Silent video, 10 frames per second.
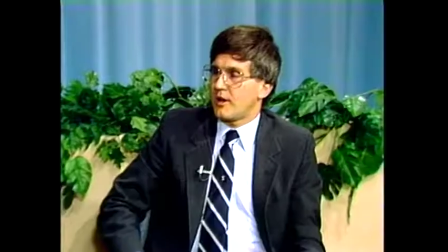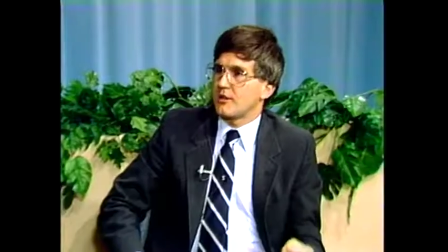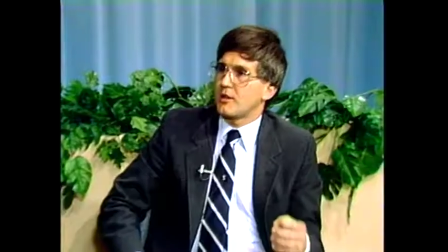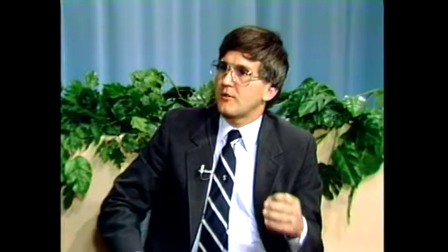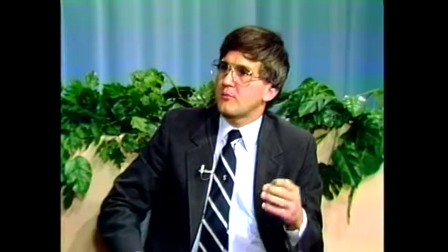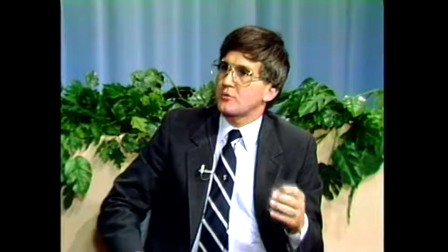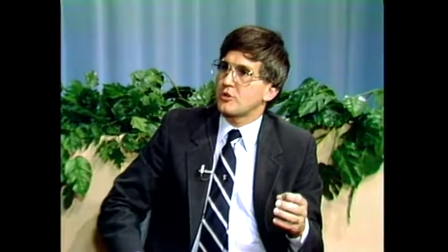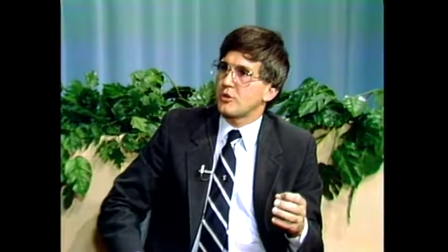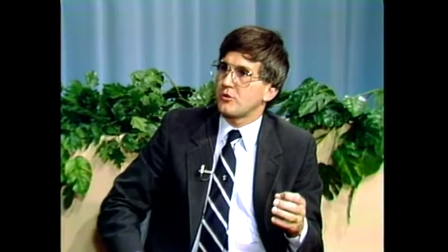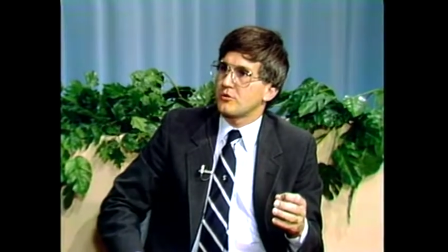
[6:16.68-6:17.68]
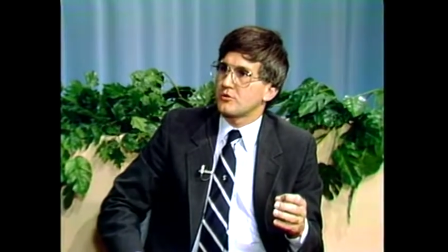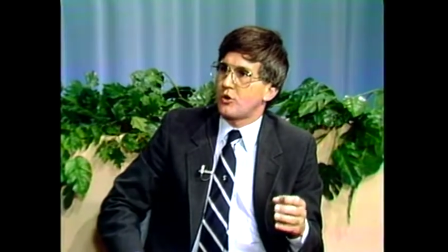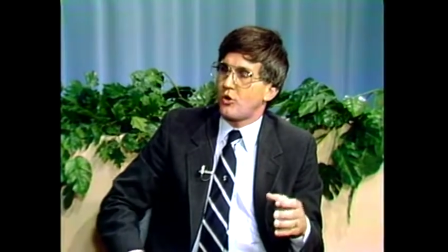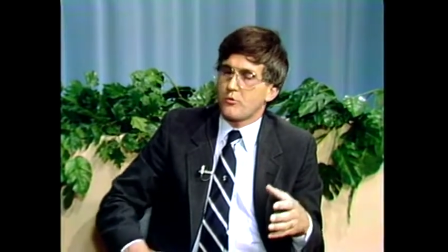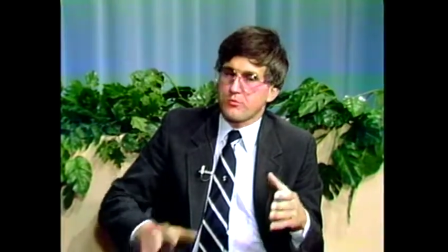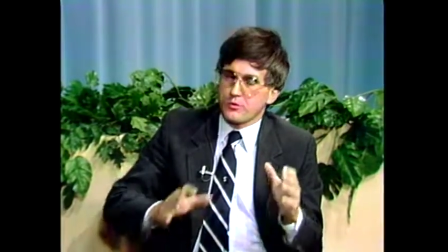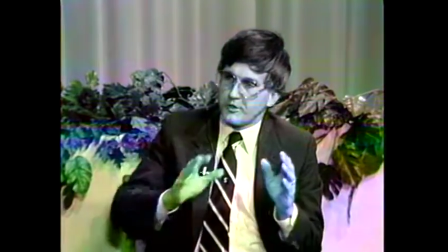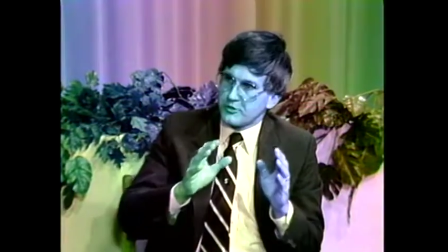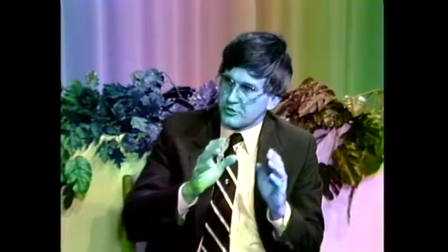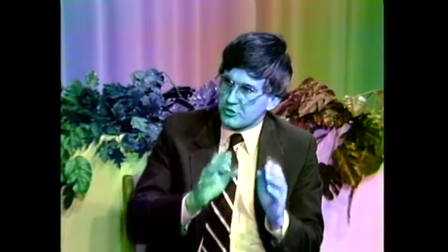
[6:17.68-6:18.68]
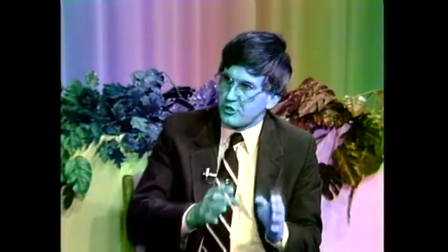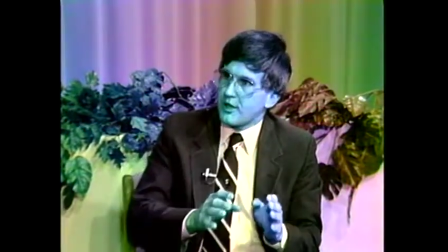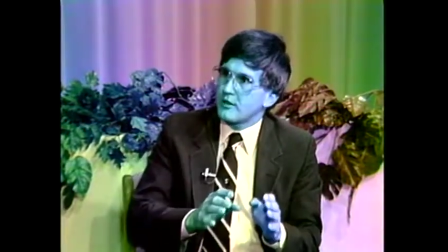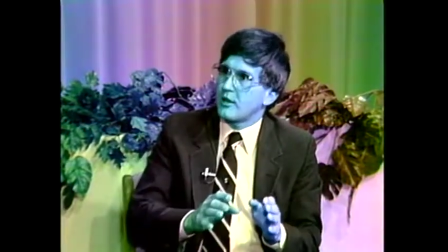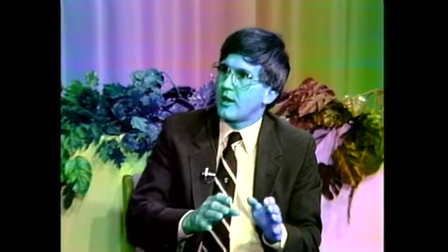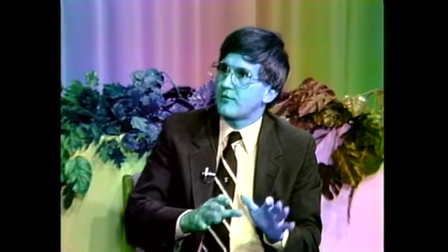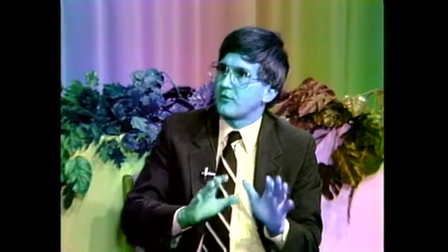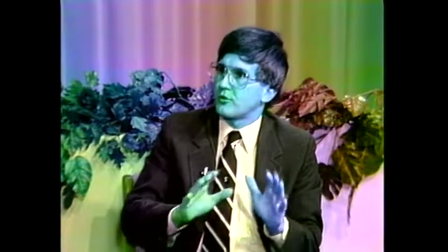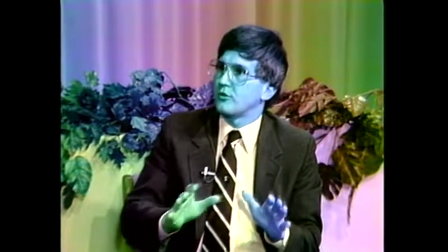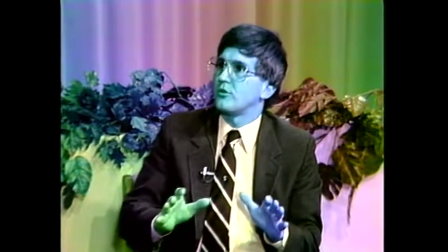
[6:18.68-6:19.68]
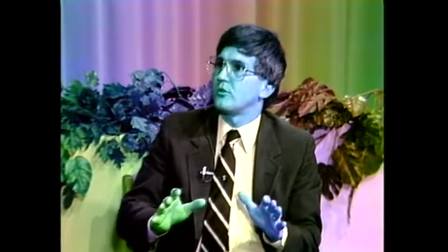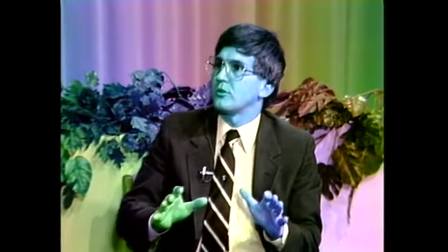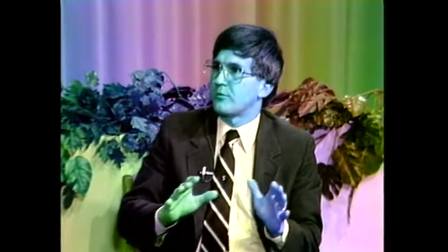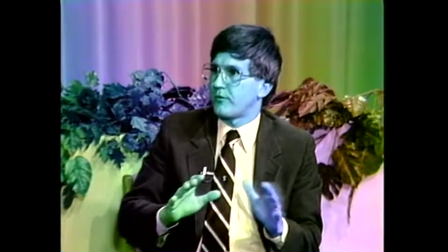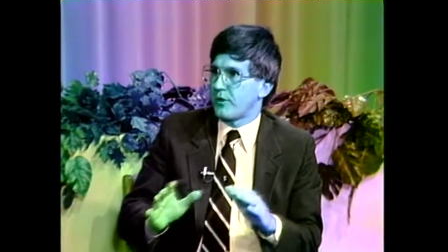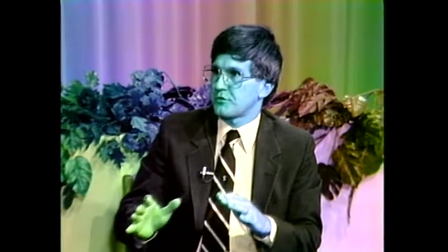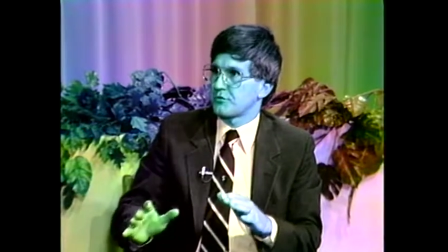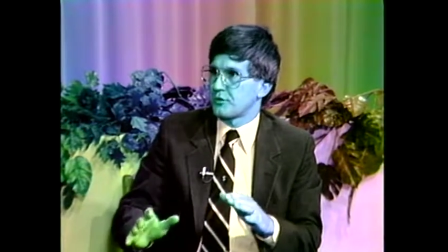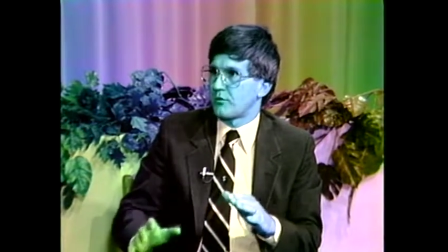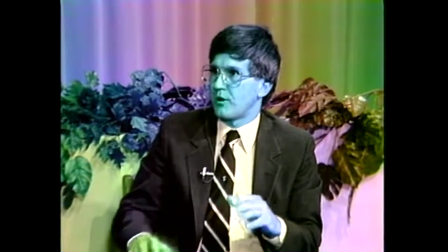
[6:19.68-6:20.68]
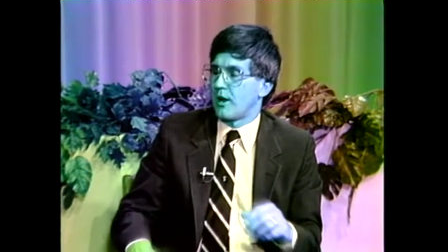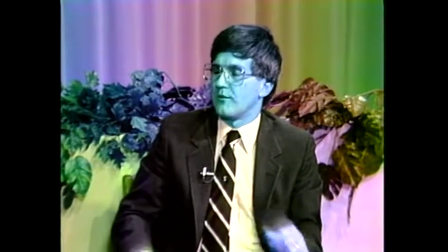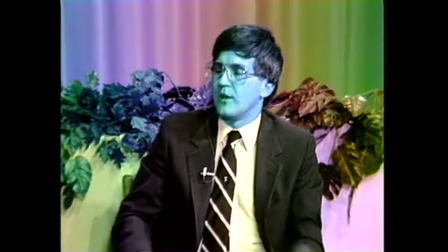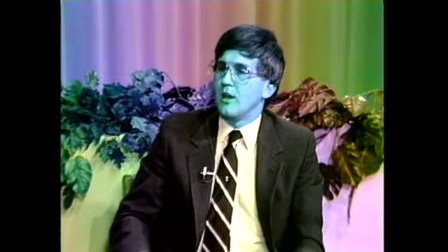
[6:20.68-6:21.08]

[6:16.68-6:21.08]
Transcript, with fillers: to give them the skills to hopefully sustain a life until the professionals can arrive.